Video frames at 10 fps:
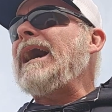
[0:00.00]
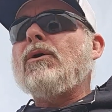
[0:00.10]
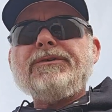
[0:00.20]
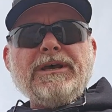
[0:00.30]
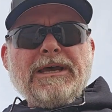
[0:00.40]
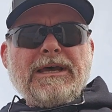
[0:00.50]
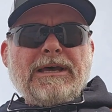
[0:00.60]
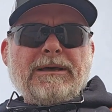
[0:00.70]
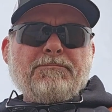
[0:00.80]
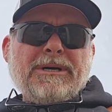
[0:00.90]
out.
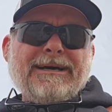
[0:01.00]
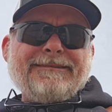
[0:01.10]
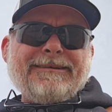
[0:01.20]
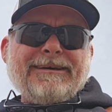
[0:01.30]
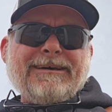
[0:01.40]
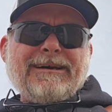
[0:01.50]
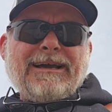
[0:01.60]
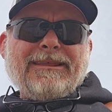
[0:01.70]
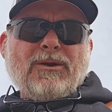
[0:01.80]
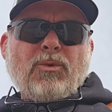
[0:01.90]
But
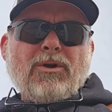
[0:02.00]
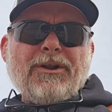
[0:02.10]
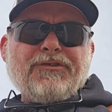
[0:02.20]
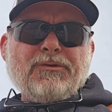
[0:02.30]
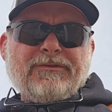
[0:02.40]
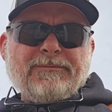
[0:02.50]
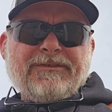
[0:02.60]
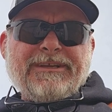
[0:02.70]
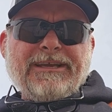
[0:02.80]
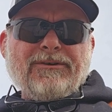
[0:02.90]
I think we're going to shoot some
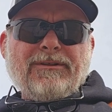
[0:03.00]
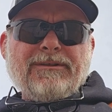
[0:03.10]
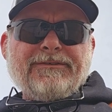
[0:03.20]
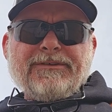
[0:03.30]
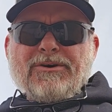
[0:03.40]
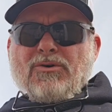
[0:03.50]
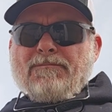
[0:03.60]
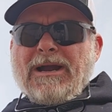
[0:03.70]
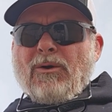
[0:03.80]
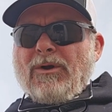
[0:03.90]
steel. So
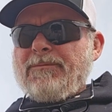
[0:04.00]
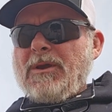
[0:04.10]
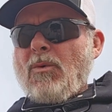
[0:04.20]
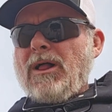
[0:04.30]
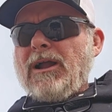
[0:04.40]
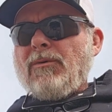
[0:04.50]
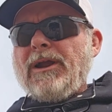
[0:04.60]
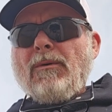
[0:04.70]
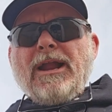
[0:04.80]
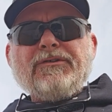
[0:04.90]
bear with me while I
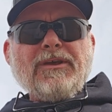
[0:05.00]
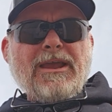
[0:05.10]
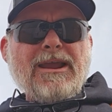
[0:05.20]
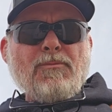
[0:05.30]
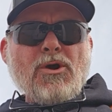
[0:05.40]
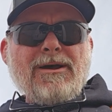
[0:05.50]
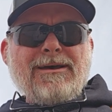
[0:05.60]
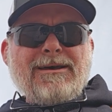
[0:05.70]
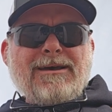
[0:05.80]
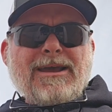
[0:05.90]
rearrange the camera
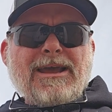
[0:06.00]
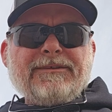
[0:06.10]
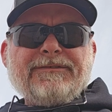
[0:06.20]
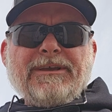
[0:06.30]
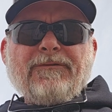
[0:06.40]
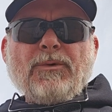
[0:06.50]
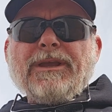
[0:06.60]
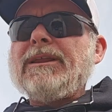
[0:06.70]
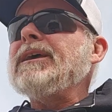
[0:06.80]
and see if we can